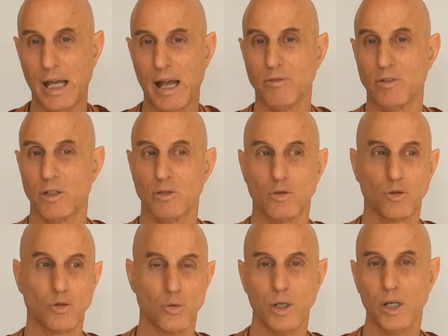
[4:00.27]
have to
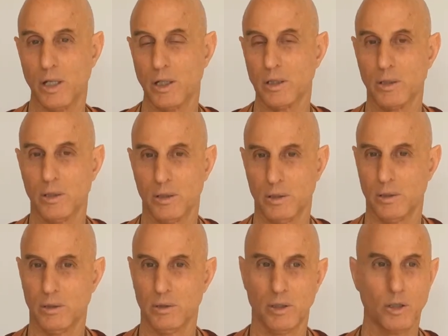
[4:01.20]
drink
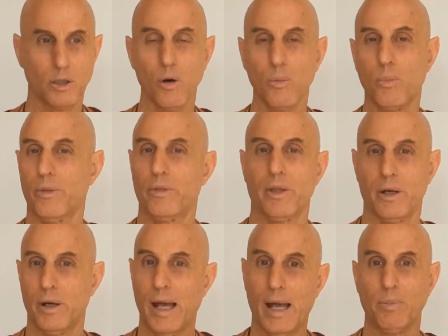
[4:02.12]
to cope with
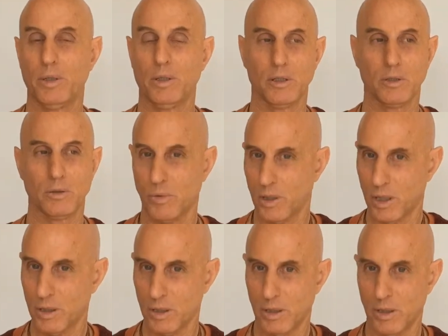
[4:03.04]
their happiness,
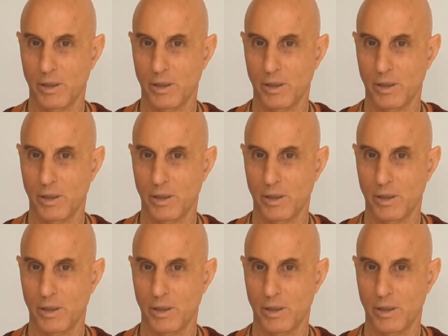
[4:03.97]
right?